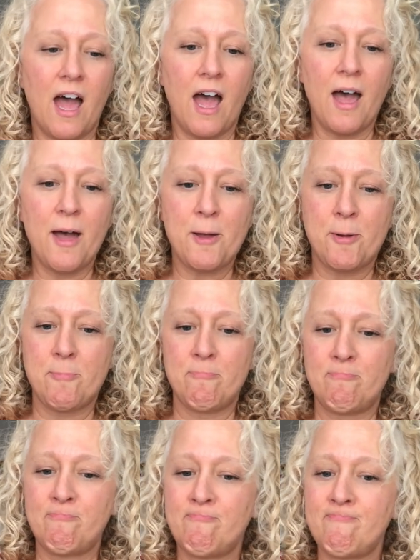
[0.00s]

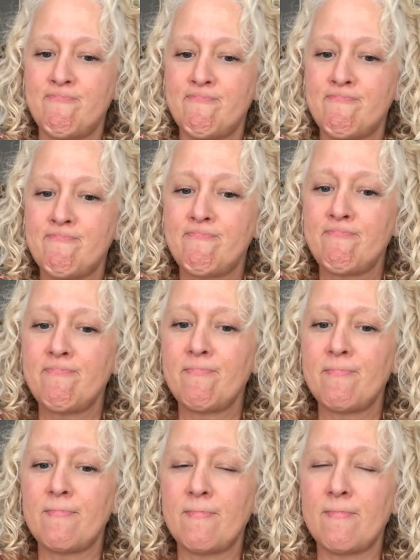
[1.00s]
Um,
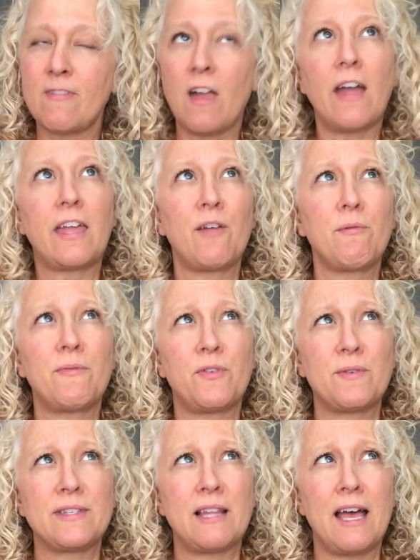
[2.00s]
I can't remember if it
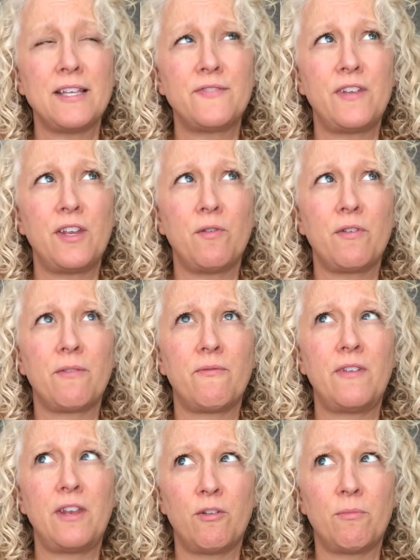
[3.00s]
was last video or the
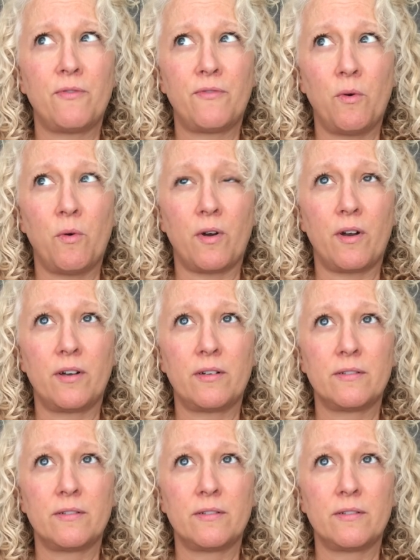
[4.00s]
video before.